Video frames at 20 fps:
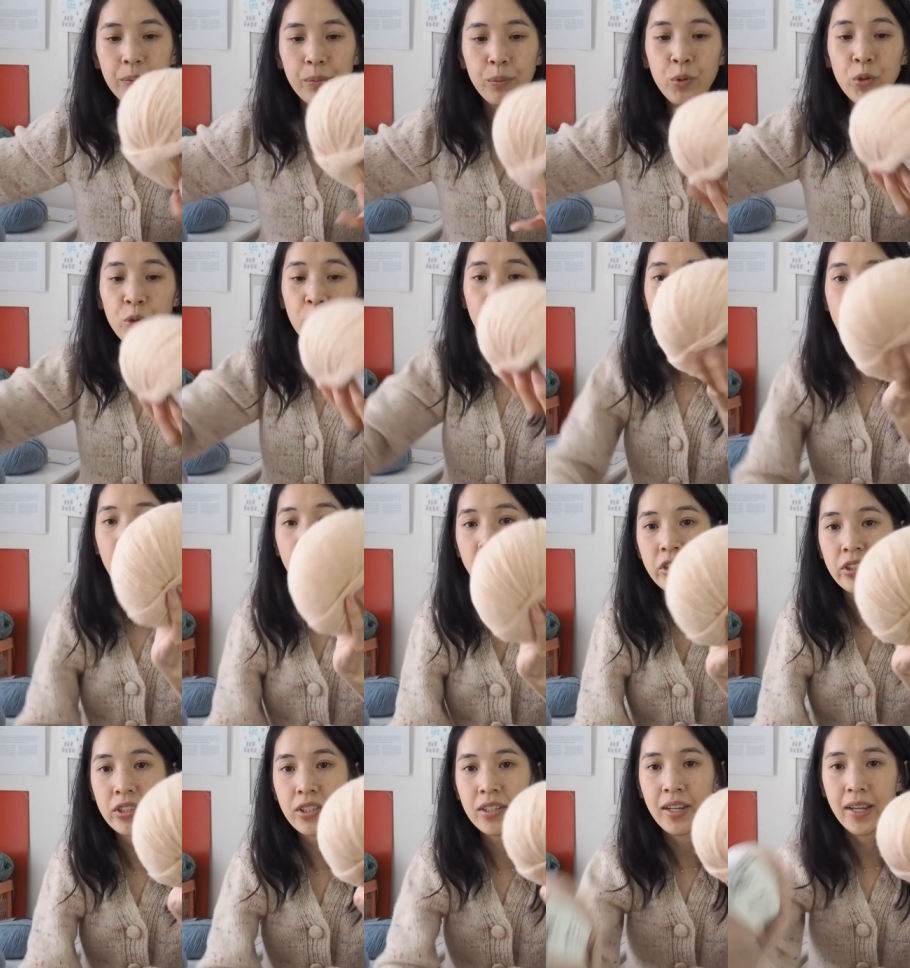more
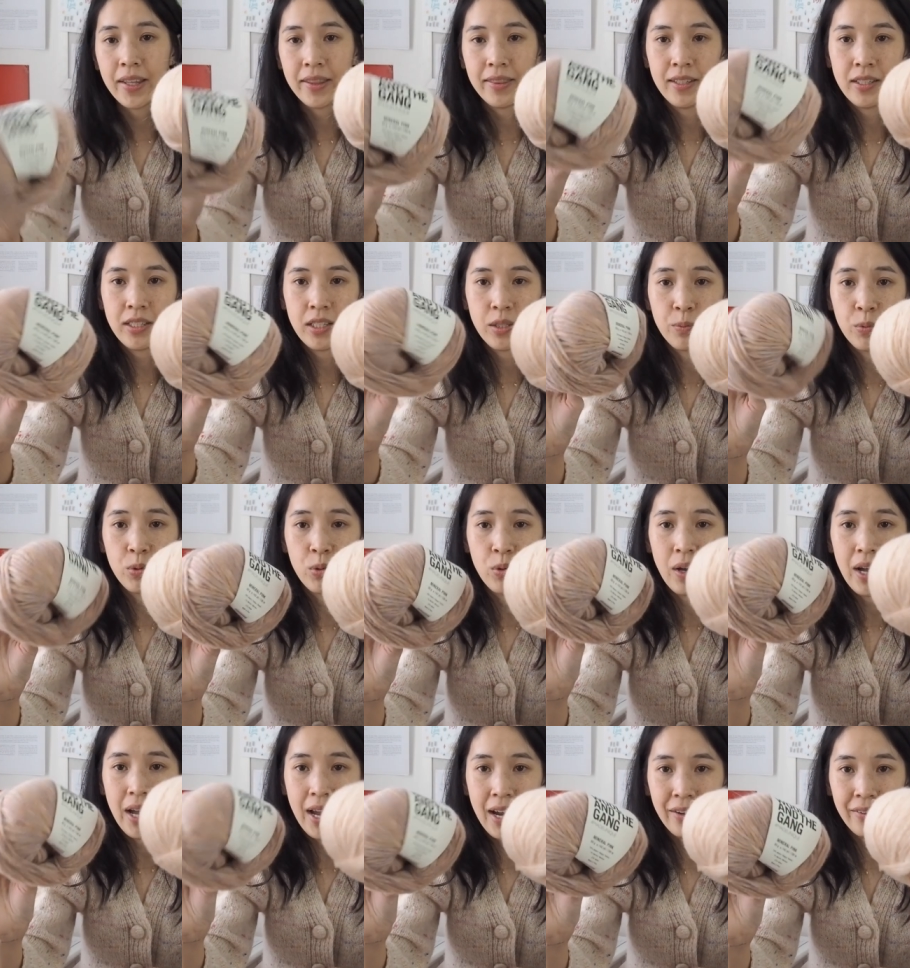worsted and this is
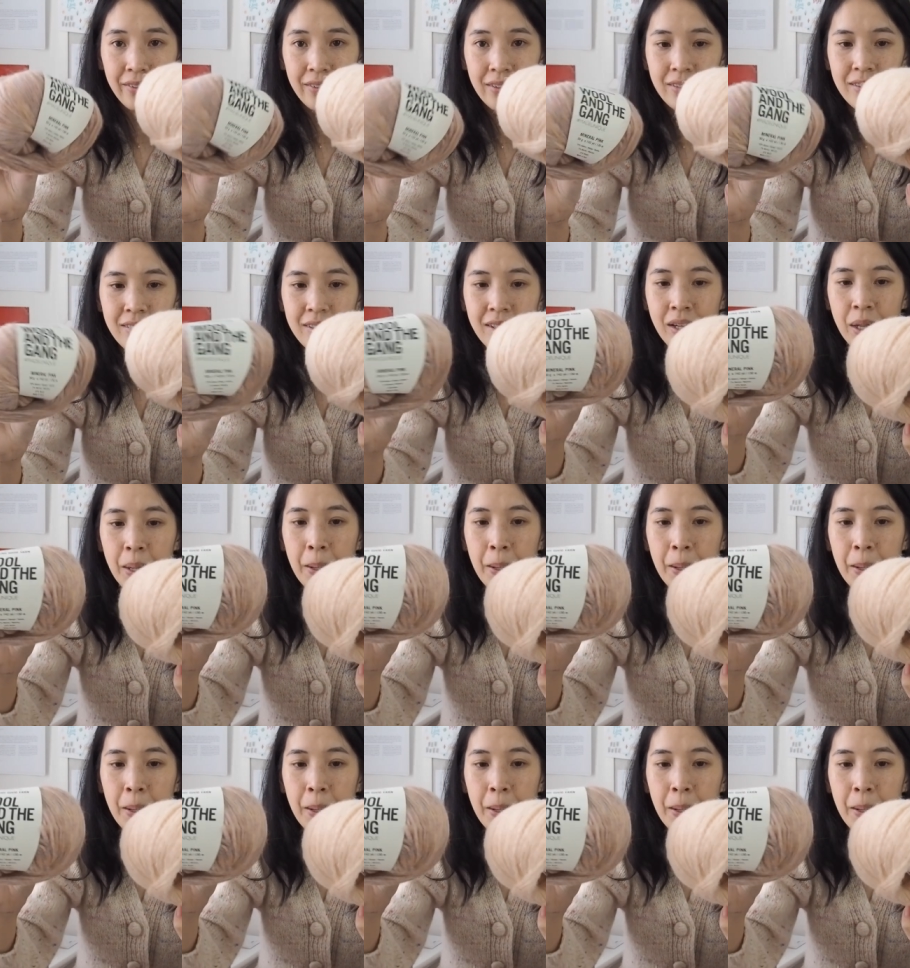more Aran,